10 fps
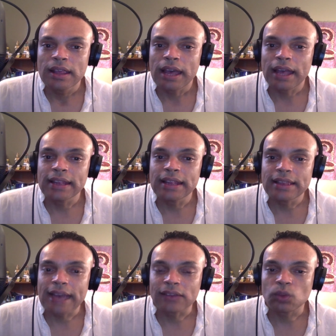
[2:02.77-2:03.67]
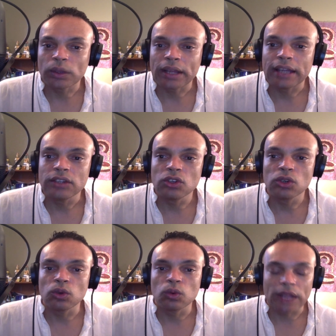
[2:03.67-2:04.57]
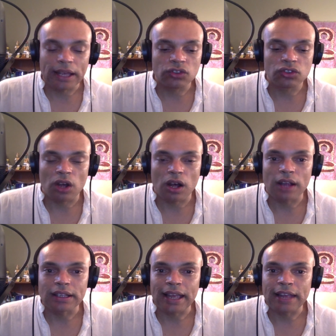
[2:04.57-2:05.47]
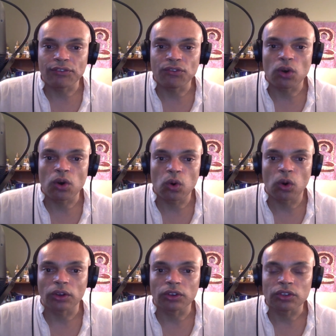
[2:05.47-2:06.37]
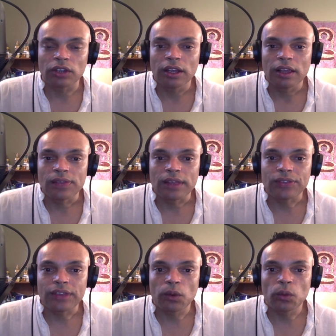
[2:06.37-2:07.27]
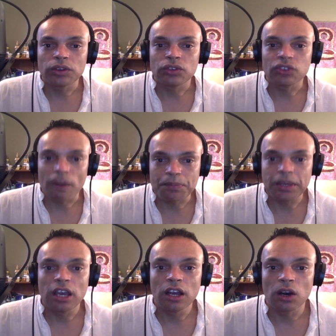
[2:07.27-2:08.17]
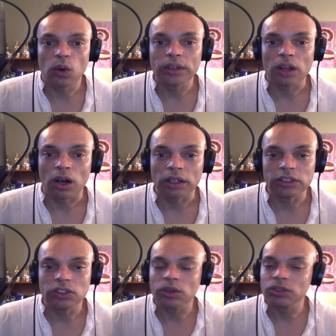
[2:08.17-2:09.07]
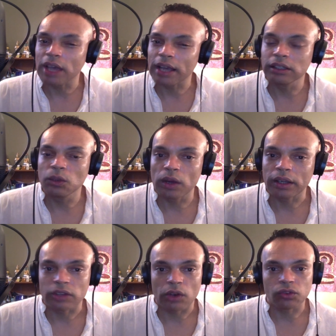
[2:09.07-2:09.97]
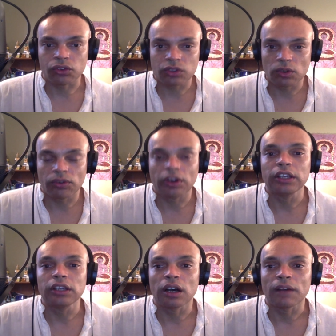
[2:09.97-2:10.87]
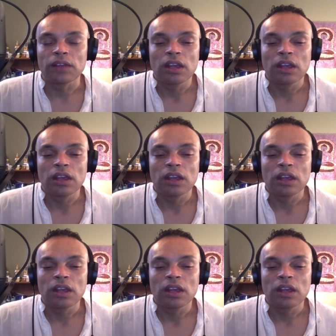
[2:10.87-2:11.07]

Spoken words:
And that's when I knew, when I saw that I had 4/4, that there was something going on. I didn't know exactly what, because I was still very young.